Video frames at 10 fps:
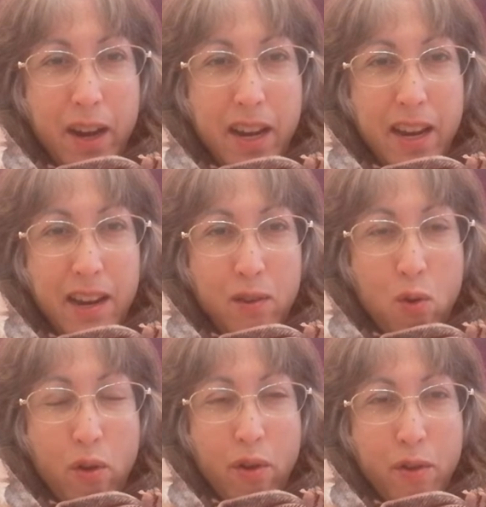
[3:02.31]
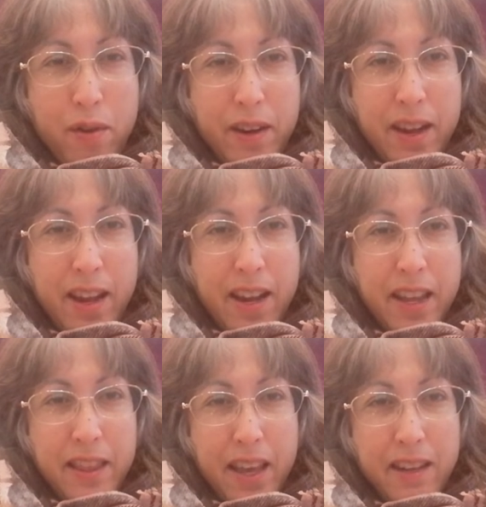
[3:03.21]
right corner, and
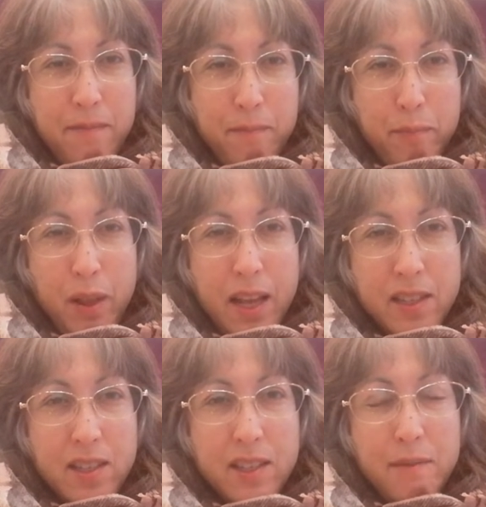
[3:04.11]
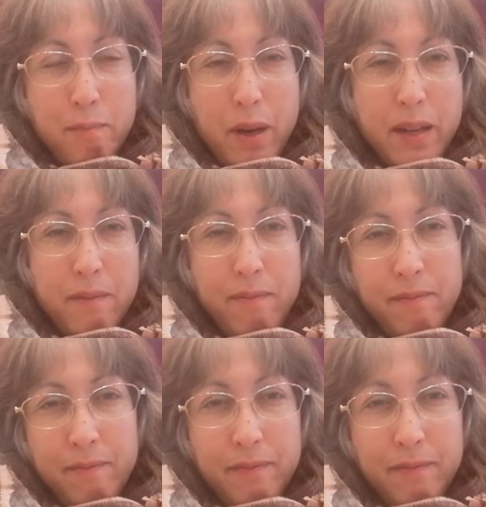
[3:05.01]
hit that plus button.